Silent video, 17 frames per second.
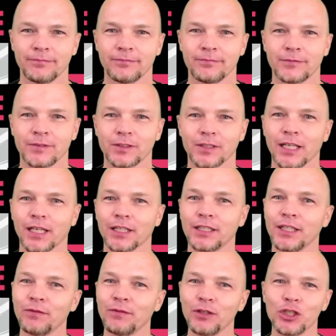It's like a
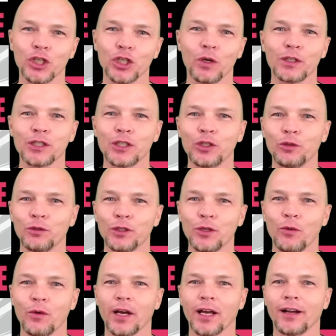TV show isn't
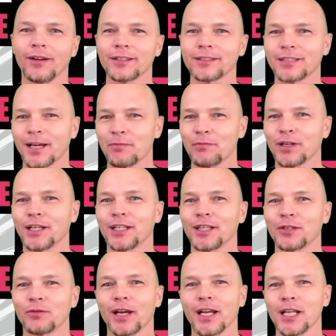doing well. It's not bringing in
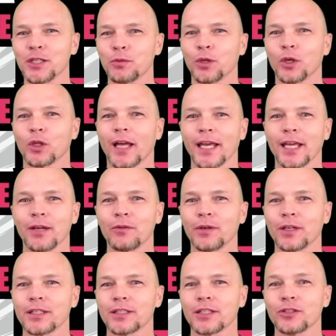the ratings. We don't like it.
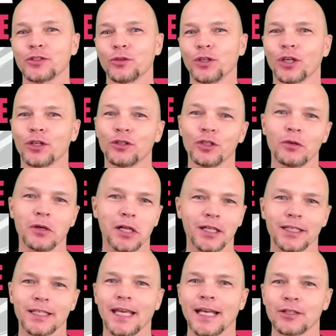What does the studio do? Well,
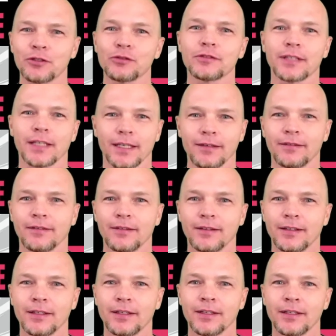it cancels it.
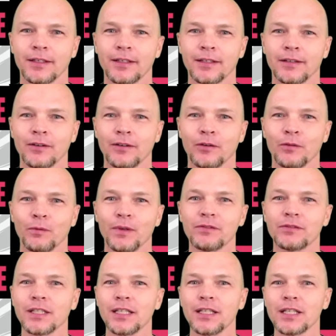We've
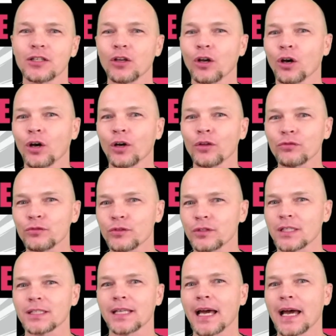seen this all through
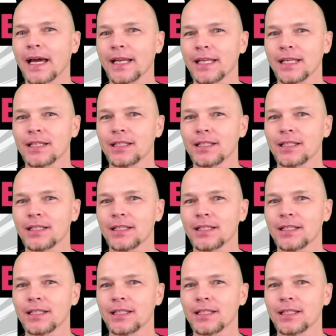society in